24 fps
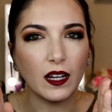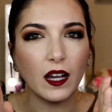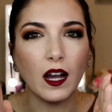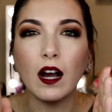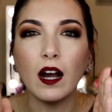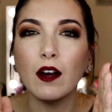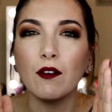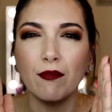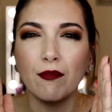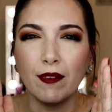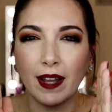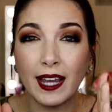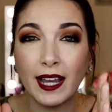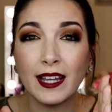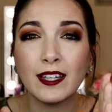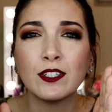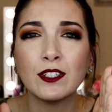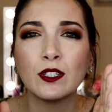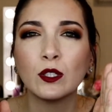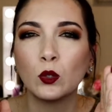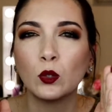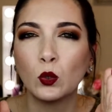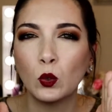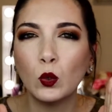of
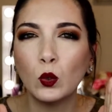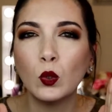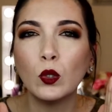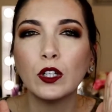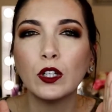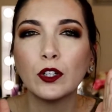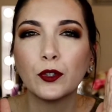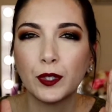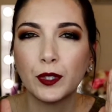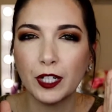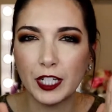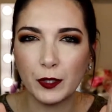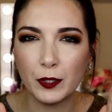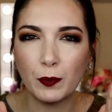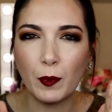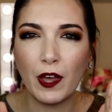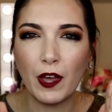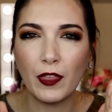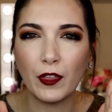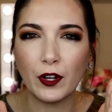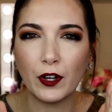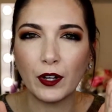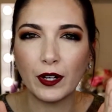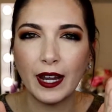nice, cool, crisp
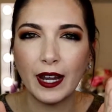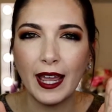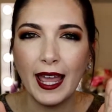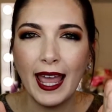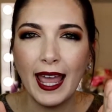weather,